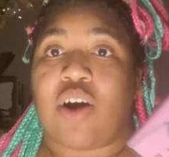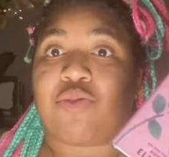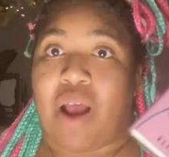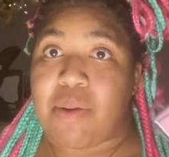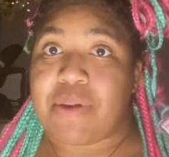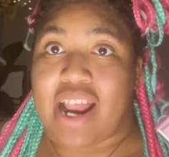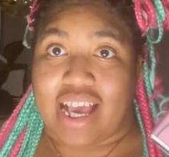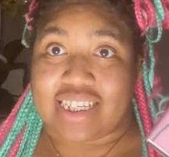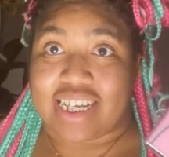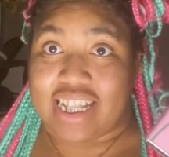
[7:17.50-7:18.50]
rapid
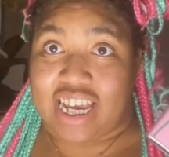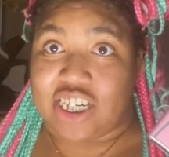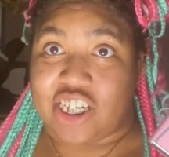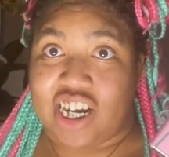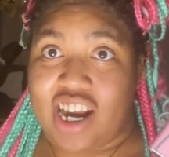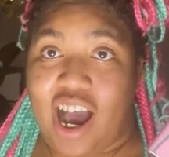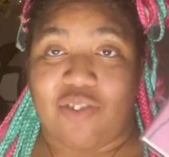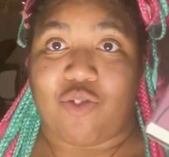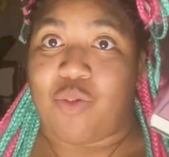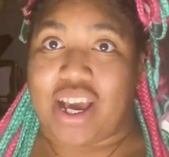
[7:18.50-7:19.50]
escalation
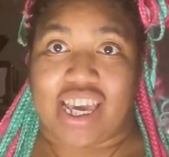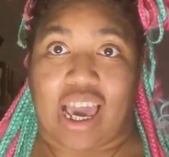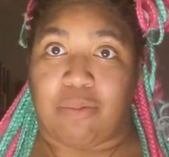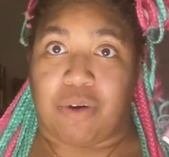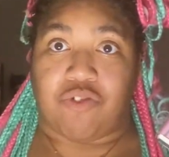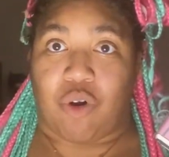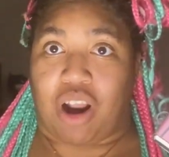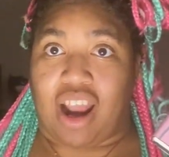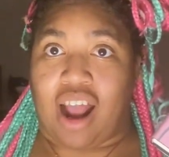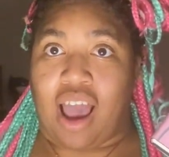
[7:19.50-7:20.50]
of what came before
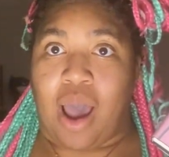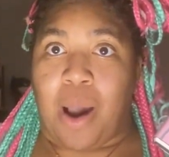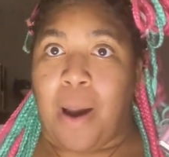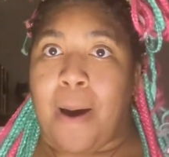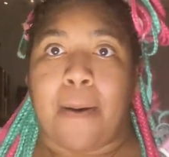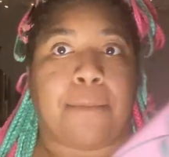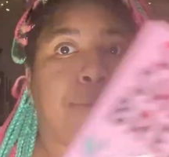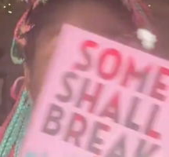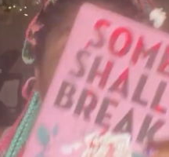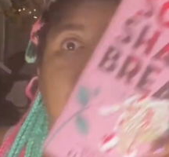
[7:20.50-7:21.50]
it.
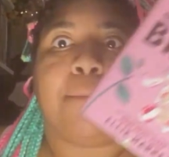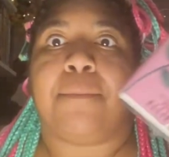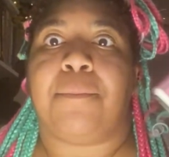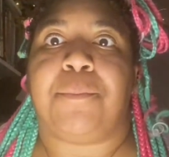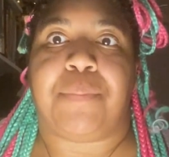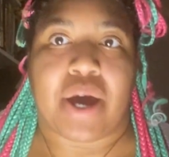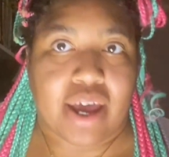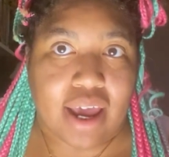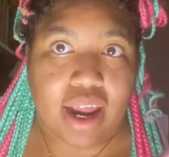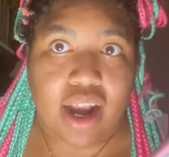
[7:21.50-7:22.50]

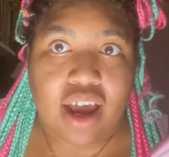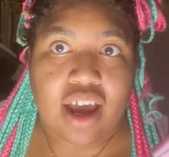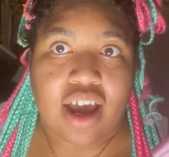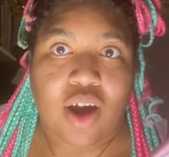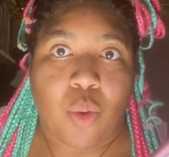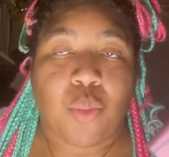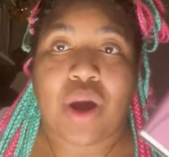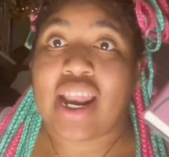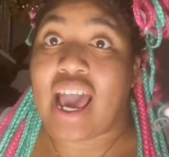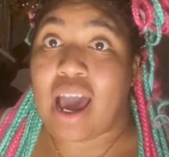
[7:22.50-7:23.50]
But
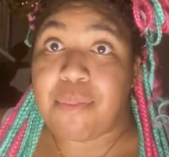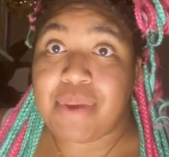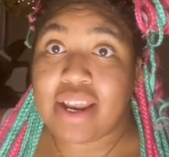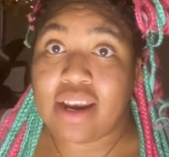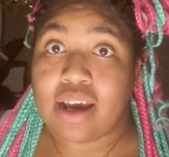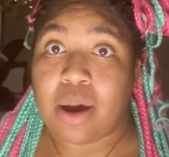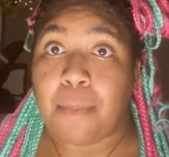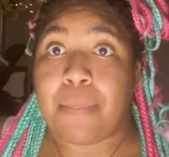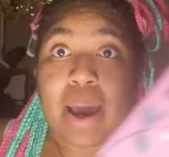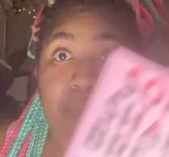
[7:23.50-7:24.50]
what happened
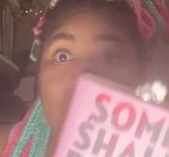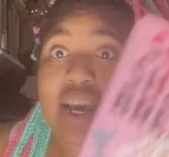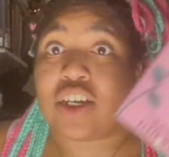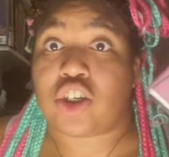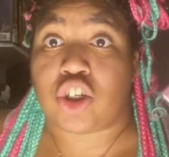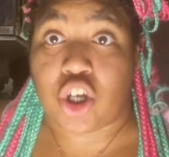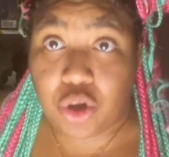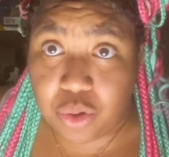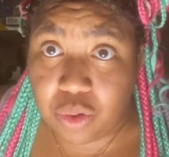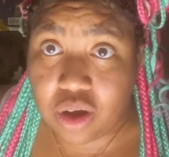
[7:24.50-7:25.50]
by page
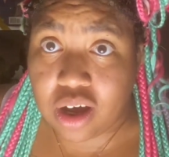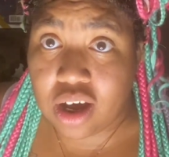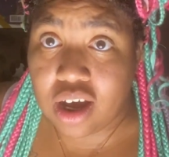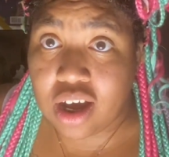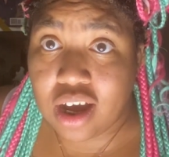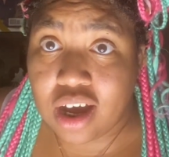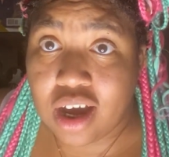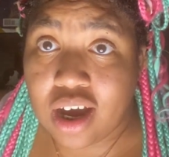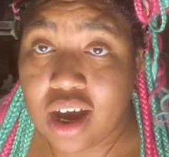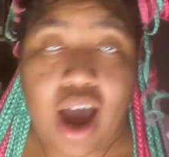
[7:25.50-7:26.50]
2,
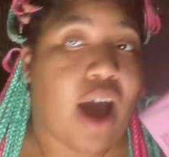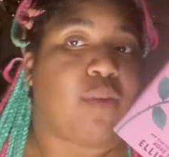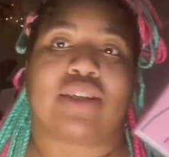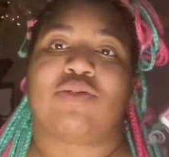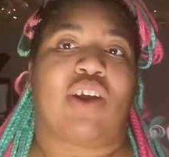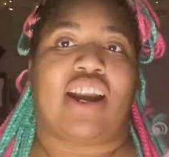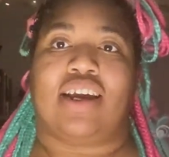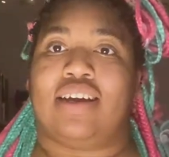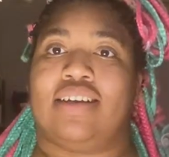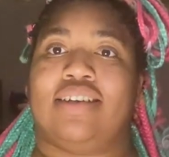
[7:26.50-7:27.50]
I wasn't ready.